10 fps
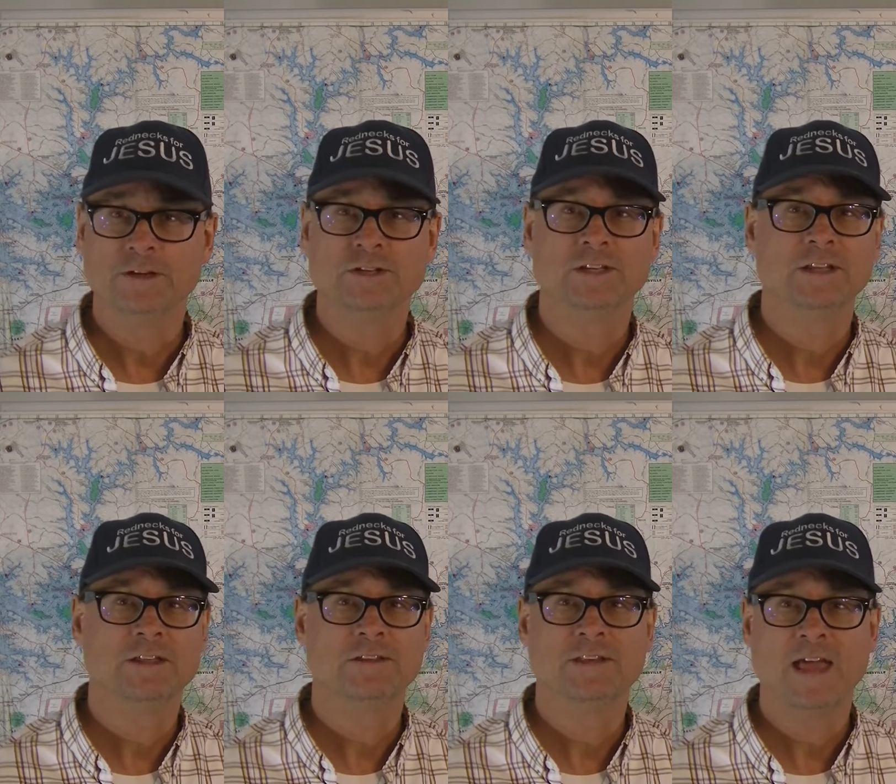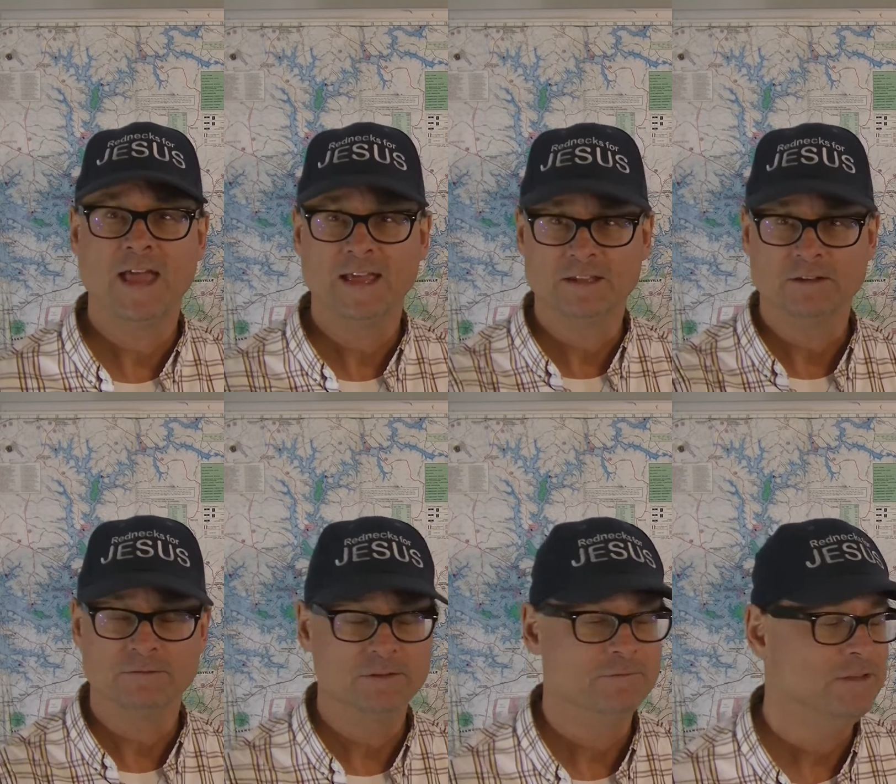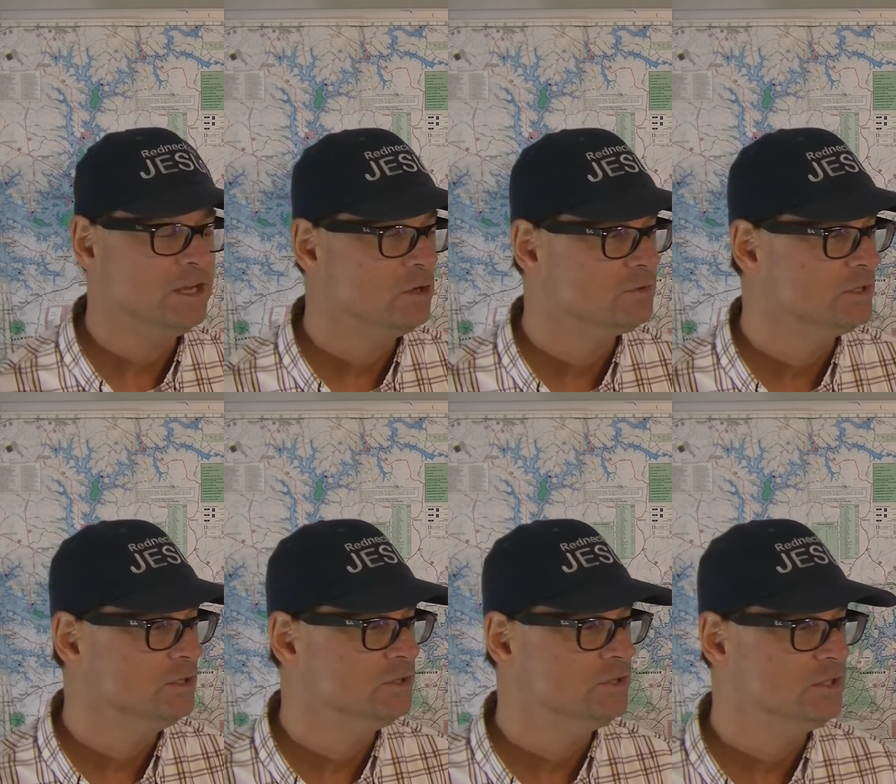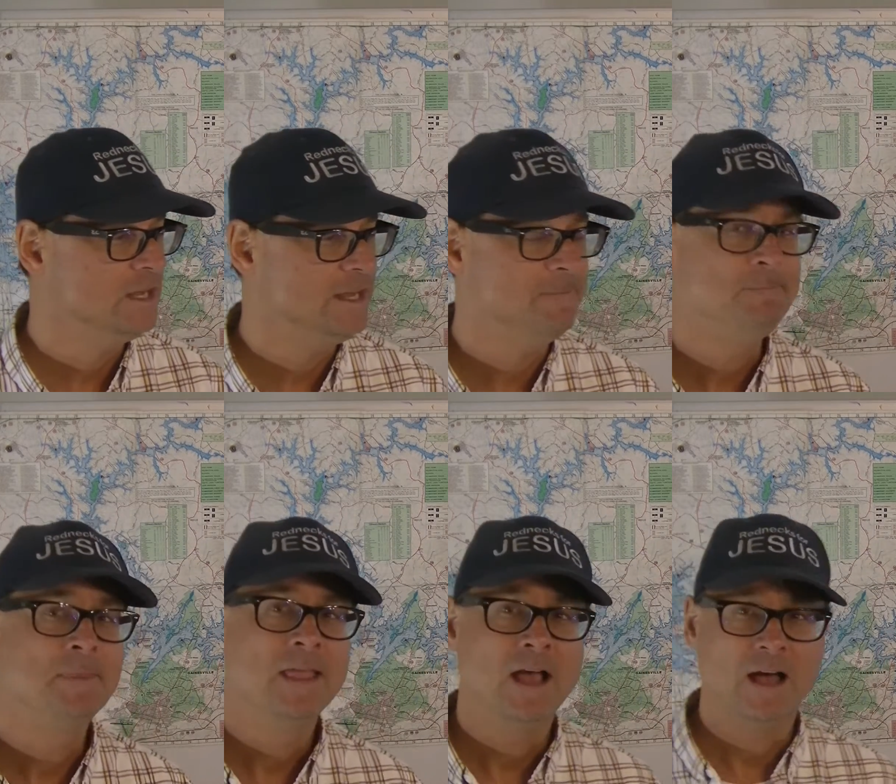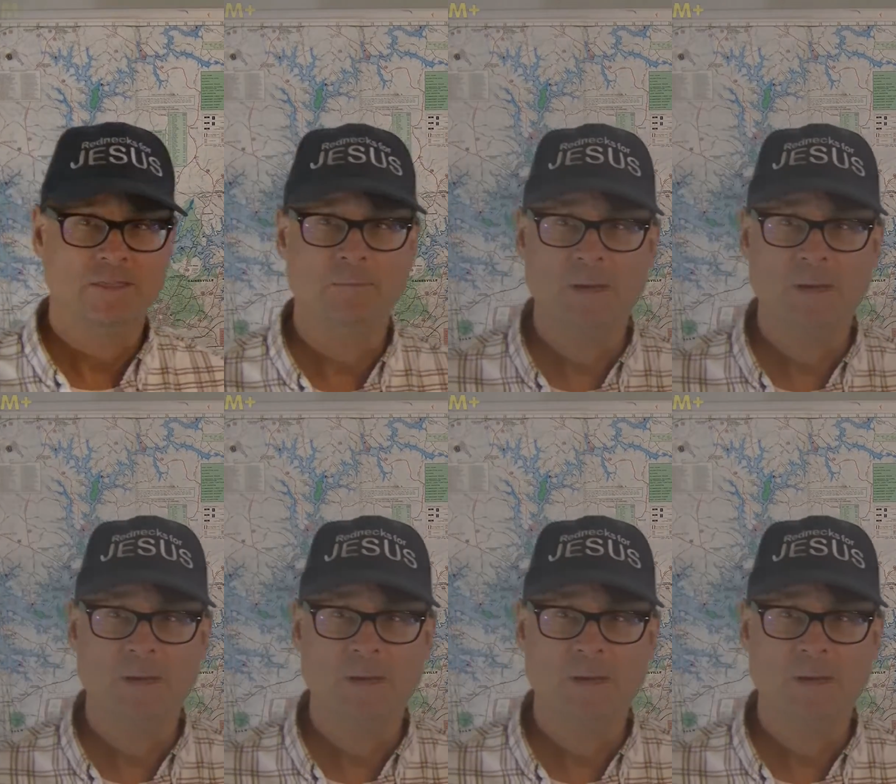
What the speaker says: fishing the other day, and the videos that you see, the